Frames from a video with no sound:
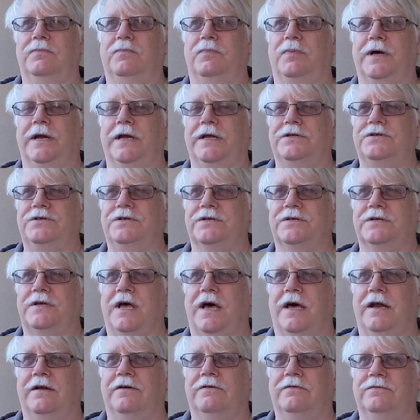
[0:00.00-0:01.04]
But it's just
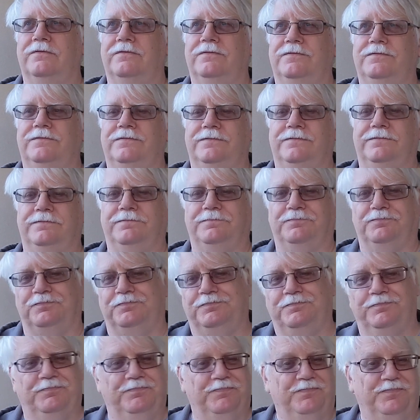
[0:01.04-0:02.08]
kind of,
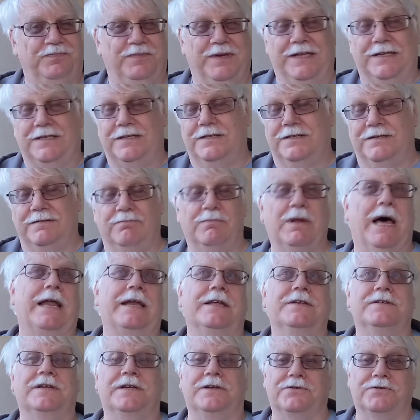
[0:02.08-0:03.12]
it's not
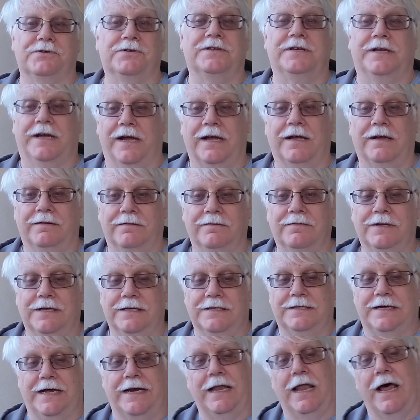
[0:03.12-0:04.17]
as interesting
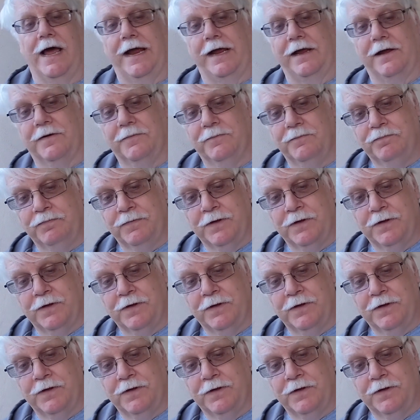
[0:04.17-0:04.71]
as I'd like.